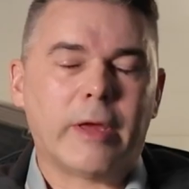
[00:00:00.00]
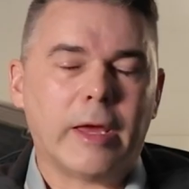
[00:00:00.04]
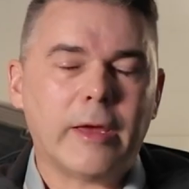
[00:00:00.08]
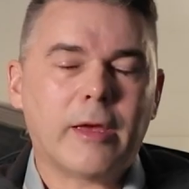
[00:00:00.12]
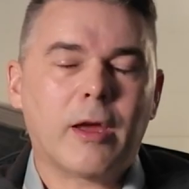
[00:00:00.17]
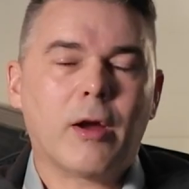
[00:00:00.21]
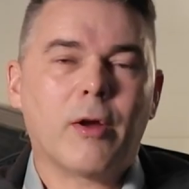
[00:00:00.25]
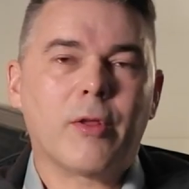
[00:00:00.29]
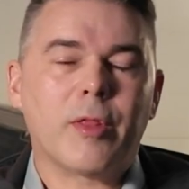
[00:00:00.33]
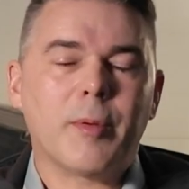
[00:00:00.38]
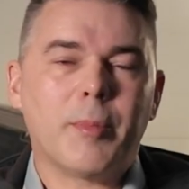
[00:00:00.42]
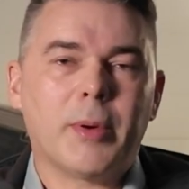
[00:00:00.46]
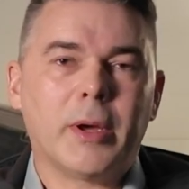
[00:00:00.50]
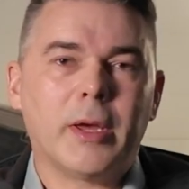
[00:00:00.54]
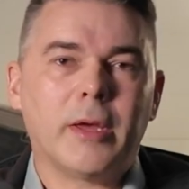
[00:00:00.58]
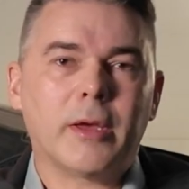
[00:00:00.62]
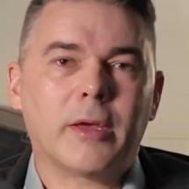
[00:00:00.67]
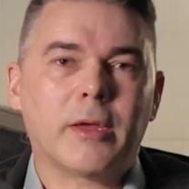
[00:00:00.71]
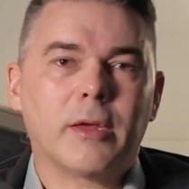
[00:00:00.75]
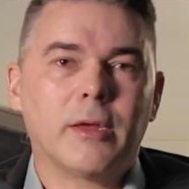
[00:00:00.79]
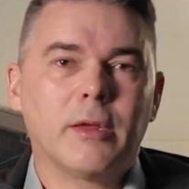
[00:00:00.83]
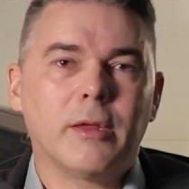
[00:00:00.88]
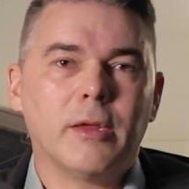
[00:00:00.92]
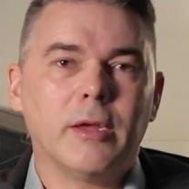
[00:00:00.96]
take care of the
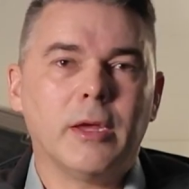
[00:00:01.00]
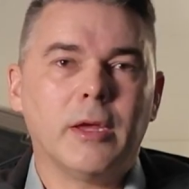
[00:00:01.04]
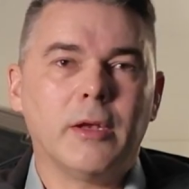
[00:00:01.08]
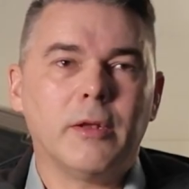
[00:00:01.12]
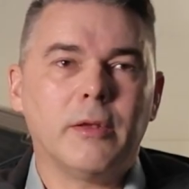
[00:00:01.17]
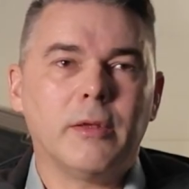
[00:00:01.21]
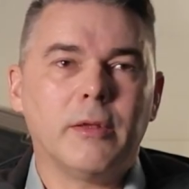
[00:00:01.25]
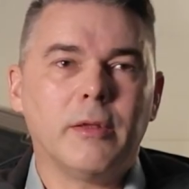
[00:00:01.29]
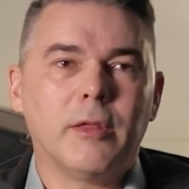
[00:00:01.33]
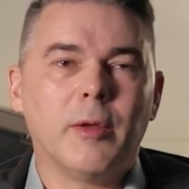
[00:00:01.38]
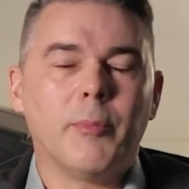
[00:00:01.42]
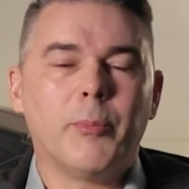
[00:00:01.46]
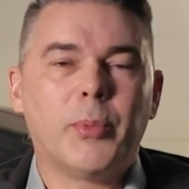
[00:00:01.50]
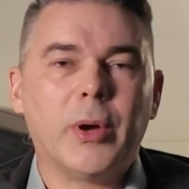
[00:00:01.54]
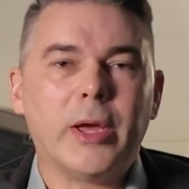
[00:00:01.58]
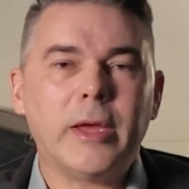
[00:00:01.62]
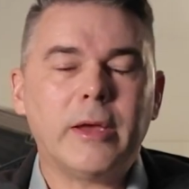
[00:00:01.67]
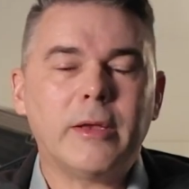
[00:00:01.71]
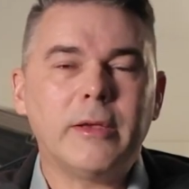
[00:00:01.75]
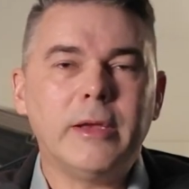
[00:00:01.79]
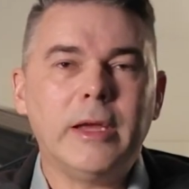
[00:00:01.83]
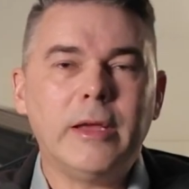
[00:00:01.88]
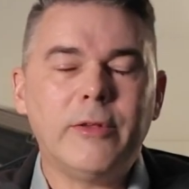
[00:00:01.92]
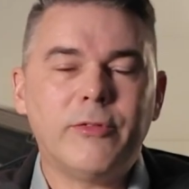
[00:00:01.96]
bike, the
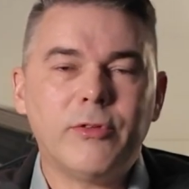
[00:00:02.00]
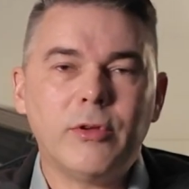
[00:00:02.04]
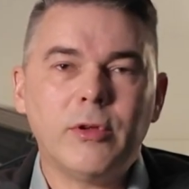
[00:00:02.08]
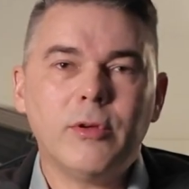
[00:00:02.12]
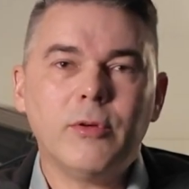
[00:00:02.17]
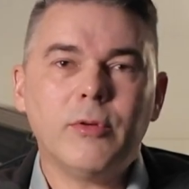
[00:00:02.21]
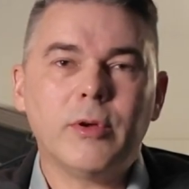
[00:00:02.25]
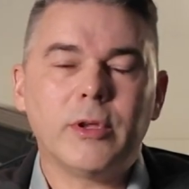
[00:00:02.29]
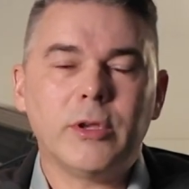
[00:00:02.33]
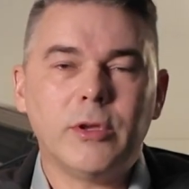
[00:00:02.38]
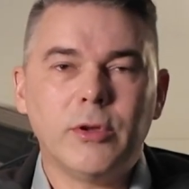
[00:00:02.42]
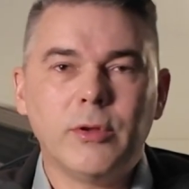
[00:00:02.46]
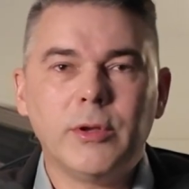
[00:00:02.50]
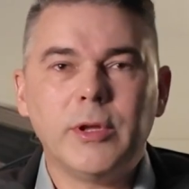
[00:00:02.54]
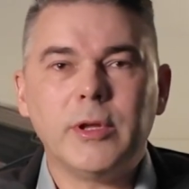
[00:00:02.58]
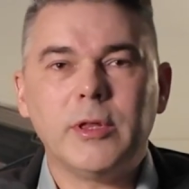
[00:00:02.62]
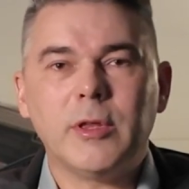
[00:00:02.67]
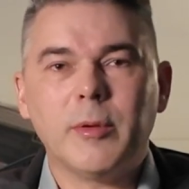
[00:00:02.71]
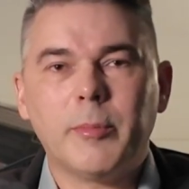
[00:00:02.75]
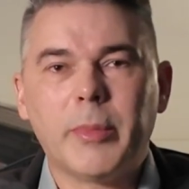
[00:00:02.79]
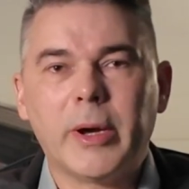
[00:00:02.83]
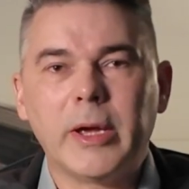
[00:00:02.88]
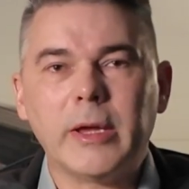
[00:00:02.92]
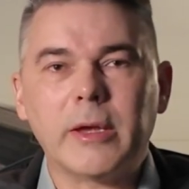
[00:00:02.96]
bike needs you and you
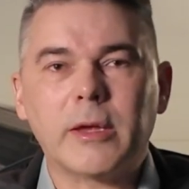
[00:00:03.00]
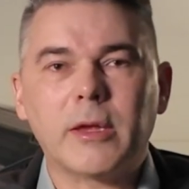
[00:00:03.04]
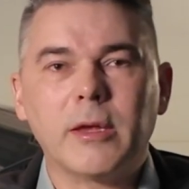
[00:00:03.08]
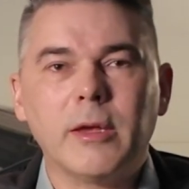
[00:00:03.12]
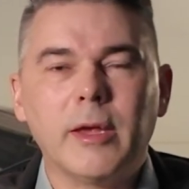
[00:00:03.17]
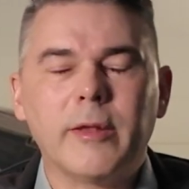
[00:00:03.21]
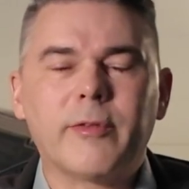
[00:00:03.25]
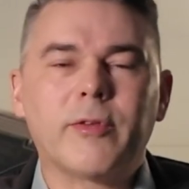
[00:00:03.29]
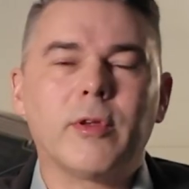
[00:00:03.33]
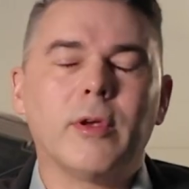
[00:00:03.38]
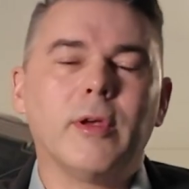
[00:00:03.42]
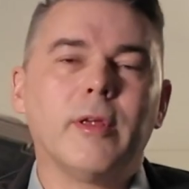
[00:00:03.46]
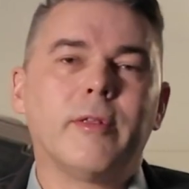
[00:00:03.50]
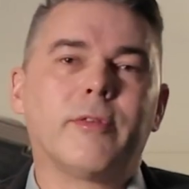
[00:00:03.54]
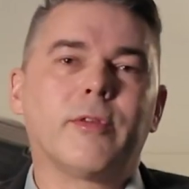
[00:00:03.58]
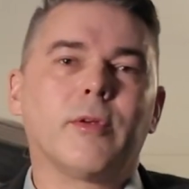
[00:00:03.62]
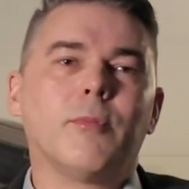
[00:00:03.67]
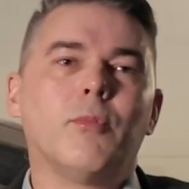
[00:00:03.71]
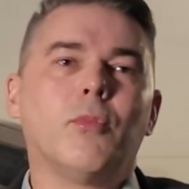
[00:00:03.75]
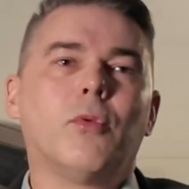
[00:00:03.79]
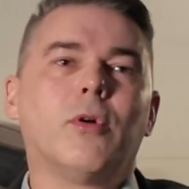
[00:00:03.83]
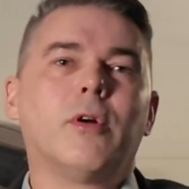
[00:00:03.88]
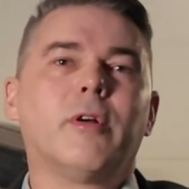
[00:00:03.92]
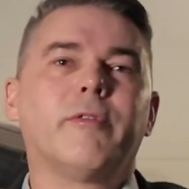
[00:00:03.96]
need the bike. It's
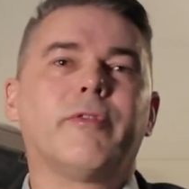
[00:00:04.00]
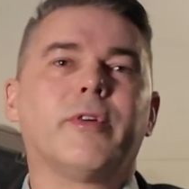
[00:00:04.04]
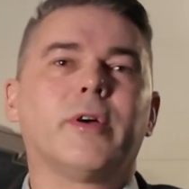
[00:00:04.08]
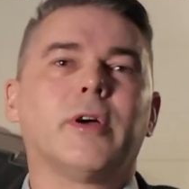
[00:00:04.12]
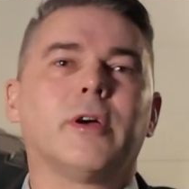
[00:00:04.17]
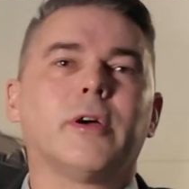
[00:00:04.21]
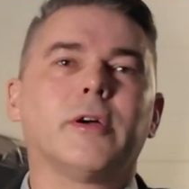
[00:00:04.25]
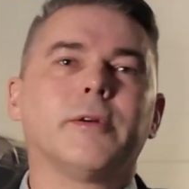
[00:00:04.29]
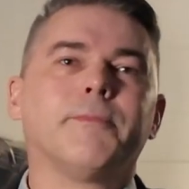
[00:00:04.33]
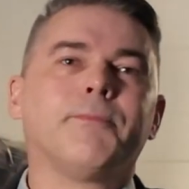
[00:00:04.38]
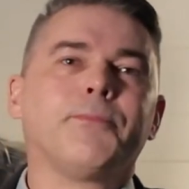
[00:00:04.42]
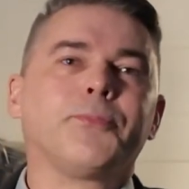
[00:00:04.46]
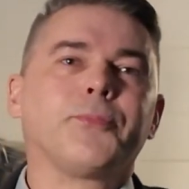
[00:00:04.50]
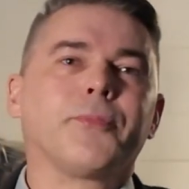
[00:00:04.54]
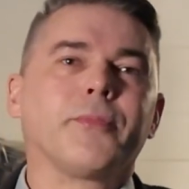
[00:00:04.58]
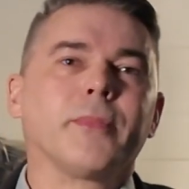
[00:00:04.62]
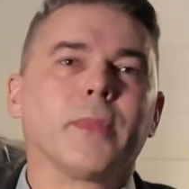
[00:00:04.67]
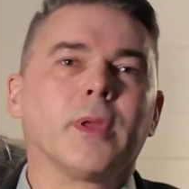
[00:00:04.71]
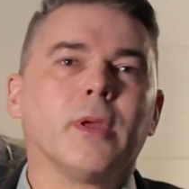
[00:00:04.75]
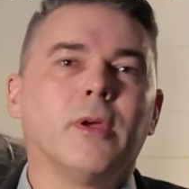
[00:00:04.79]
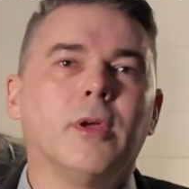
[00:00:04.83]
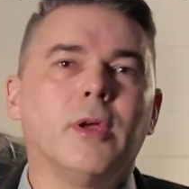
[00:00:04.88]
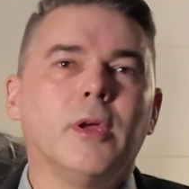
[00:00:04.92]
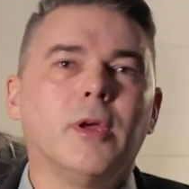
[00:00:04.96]
a more of
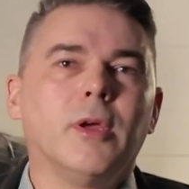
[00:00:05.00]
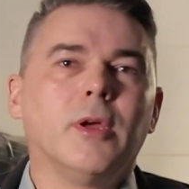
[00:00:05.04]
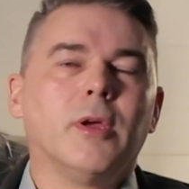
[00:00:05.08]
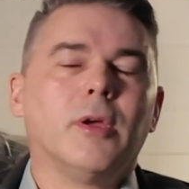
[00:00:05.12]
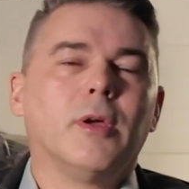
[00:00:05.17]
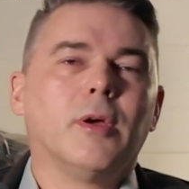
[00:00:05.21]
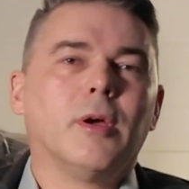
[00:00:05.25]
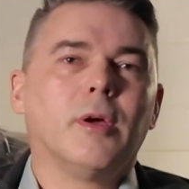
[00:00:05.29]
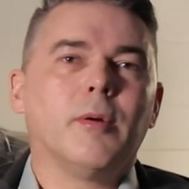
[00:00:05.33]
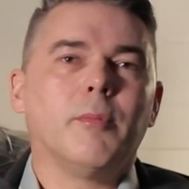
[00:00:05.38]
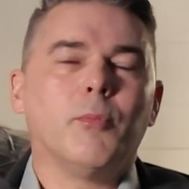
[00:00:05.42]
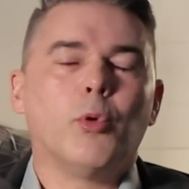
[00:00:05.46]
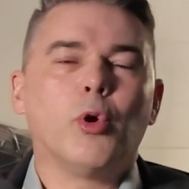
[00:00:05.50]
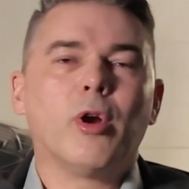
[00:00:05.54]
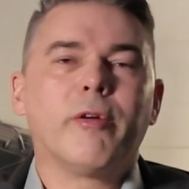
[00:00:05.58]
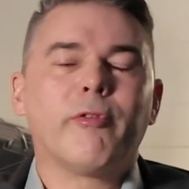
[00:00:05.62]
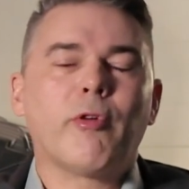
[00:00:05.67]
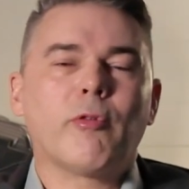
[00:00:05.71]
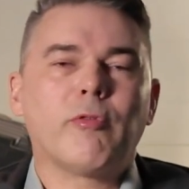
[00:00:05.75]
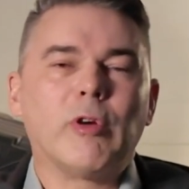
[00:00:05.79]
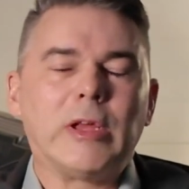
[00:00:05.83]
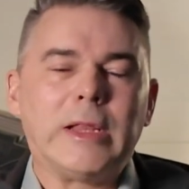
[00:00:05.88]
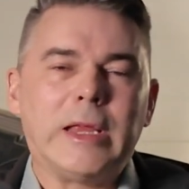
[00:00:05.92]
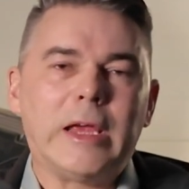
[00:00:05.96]

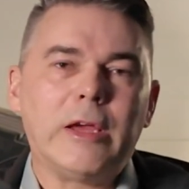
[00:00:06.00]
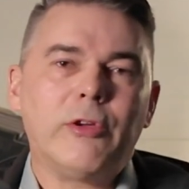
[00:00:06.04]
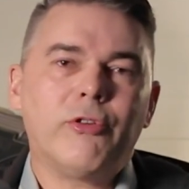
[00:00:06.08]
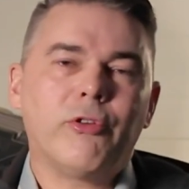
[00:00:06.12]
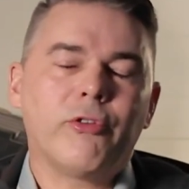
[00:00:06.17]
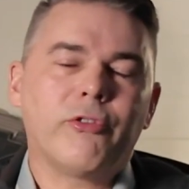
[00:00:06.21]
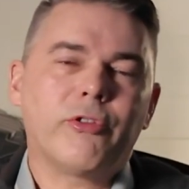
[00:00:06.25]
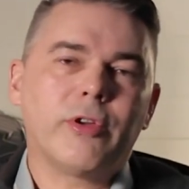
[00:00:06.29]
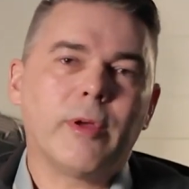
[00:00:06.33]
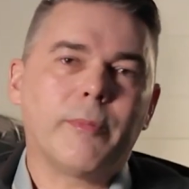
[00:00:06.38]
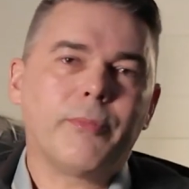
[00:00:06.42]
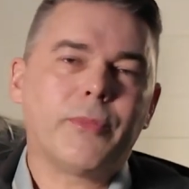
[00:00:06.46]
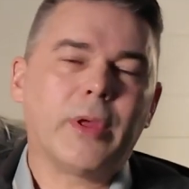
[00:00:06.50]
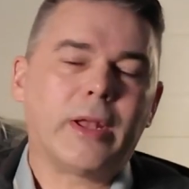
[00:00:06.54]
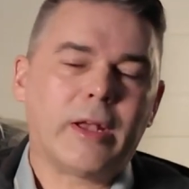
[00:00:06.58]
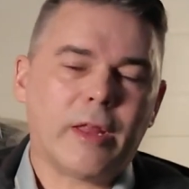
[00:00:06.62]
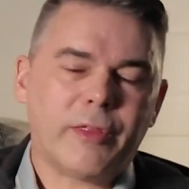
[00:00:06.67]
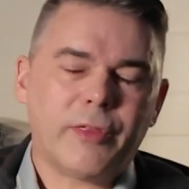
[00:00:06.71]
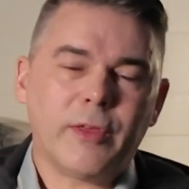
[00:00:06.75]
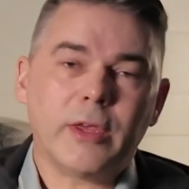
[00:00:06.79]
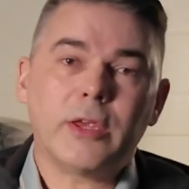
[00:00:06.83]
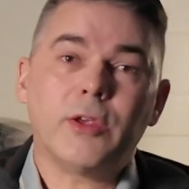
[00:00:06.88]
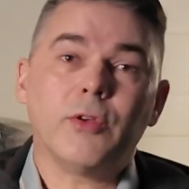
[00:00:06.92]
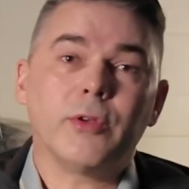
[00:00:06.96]
a relationship than
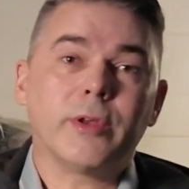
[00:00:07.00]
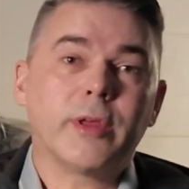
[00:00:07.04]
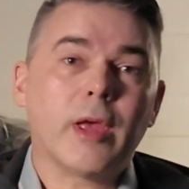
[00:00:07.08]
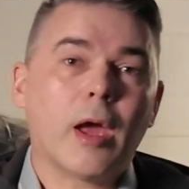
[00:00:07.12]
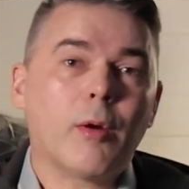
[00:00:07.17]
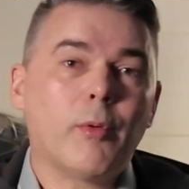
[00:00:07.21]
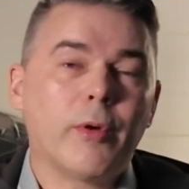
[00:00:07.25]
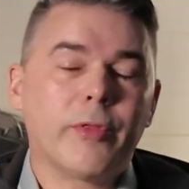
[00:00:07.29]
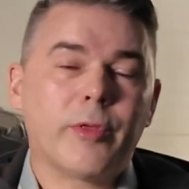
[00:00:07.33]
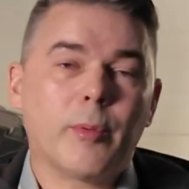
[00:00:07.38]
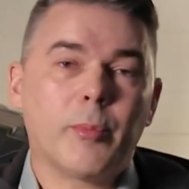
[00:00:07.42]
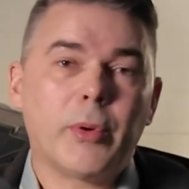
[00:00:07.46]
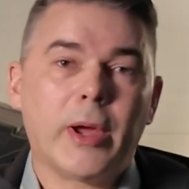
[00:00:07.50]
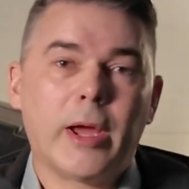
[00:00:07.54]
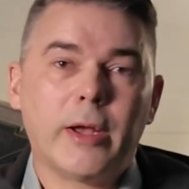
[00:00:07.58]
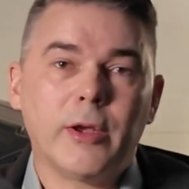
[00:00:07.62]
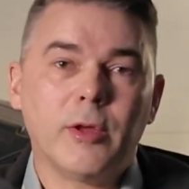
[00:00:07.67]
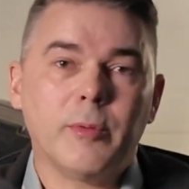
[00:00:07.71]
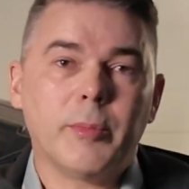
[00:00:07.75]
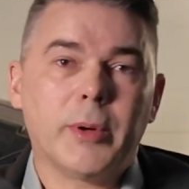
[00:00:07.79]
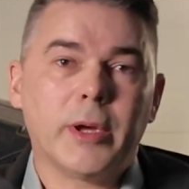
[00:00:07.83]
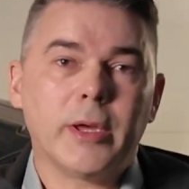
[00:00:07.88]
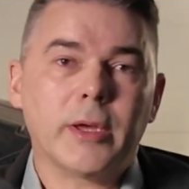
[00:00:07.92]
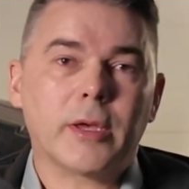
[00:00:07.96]
I think you'd get with a
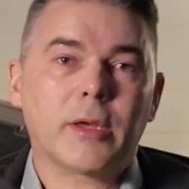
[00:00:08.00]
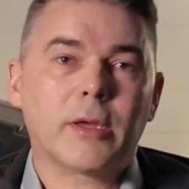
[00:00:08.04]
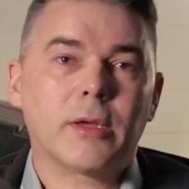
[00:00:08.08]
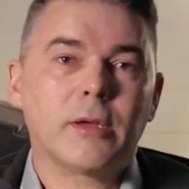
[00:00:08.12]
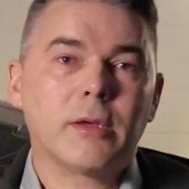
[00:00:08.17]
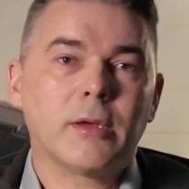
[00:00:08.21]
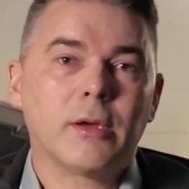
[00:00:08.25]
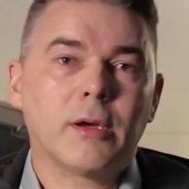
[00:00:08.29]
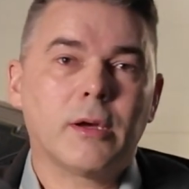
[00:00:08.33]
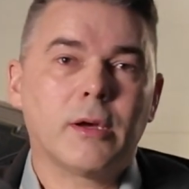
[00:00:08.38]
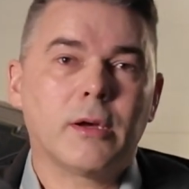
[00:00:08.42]
brand new bike.